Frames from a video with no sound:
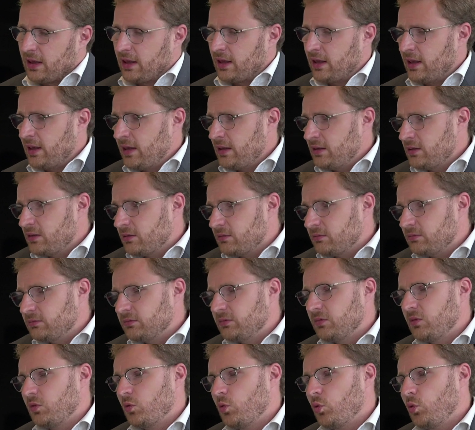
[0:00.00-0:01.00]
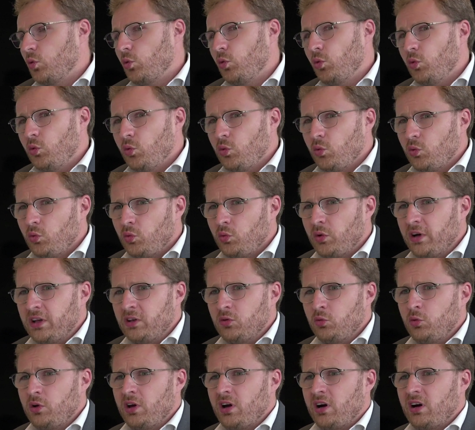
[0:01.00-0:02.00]
And
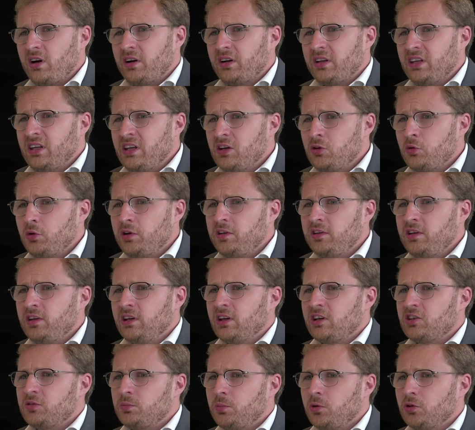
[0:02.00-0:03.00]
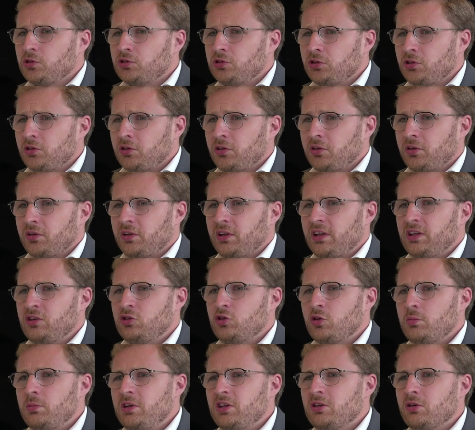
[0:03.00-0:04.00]
when we are increasing exposure
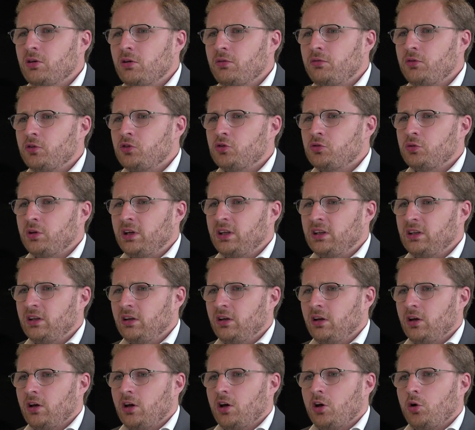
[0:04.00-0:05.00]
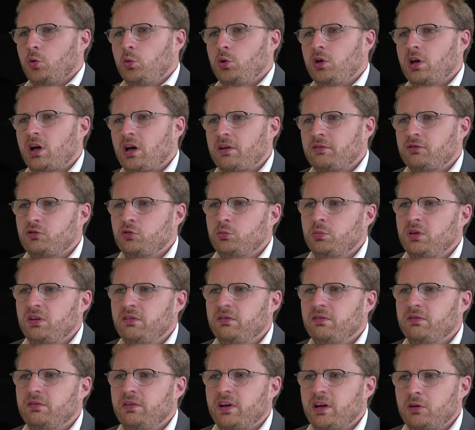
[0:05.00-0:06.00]
in the middle of a trend, we have to
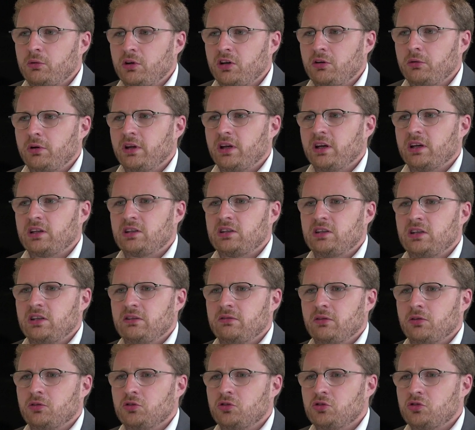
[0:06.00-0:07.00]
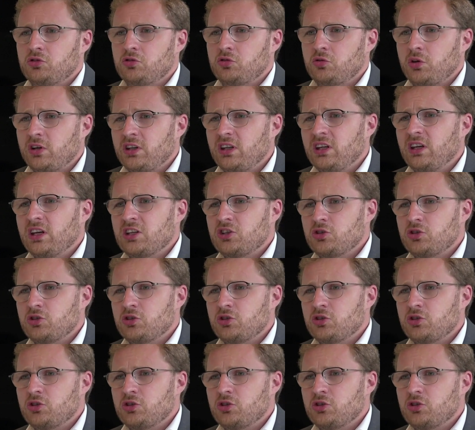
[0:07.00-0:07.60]
be very reactive on trending